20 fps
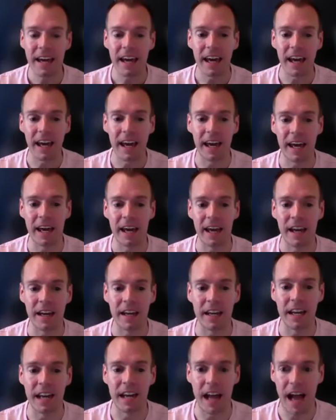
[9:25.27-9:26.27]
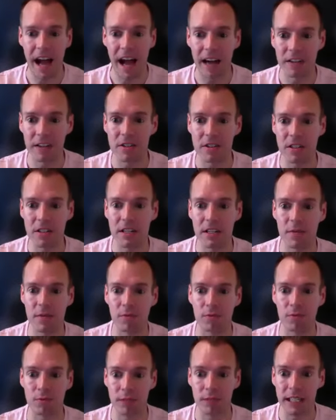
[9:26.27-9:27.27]
And it actually
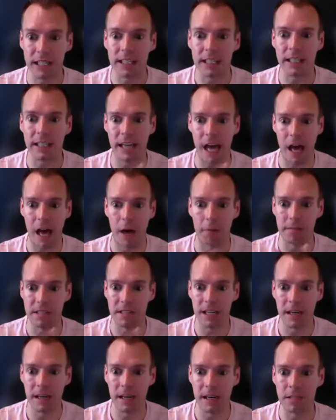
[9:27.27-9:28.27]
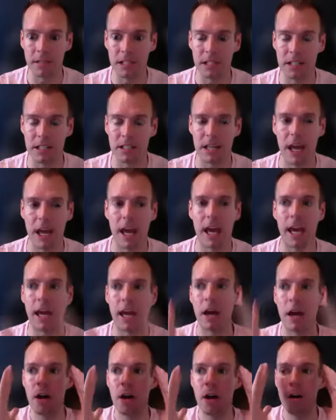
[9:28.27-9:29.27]
really helped him to
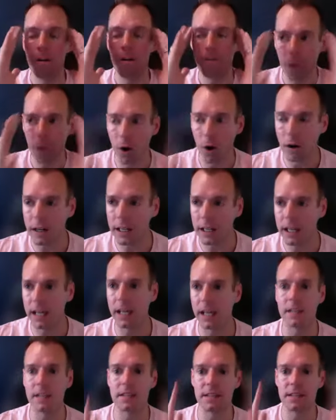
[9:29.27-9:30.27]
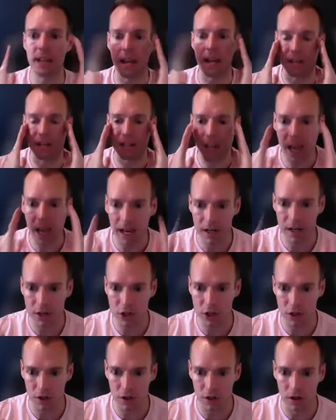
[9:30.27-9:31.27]
stay focused,
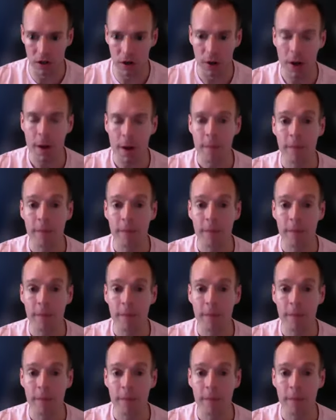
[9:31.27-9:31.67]
intentional.